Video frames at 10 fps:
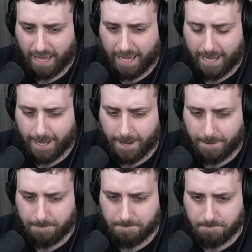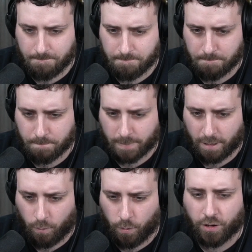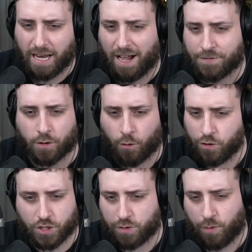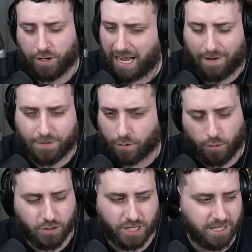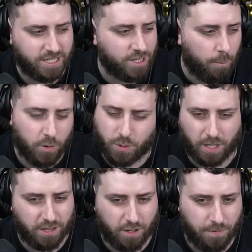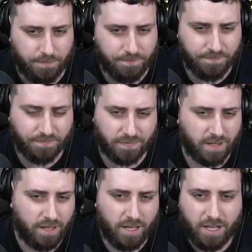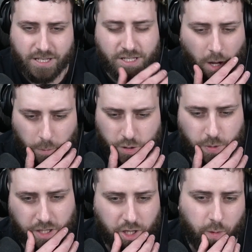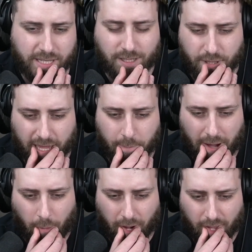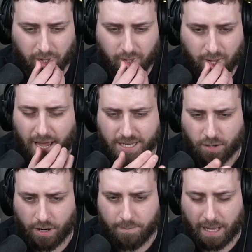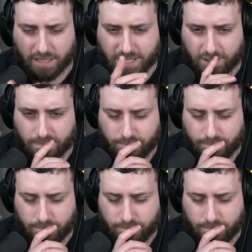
We're going to have to crunch. We're going to have to crunch here. There's not much we can do. There's not much we can do until we get Mawile. Sorry, Meltan.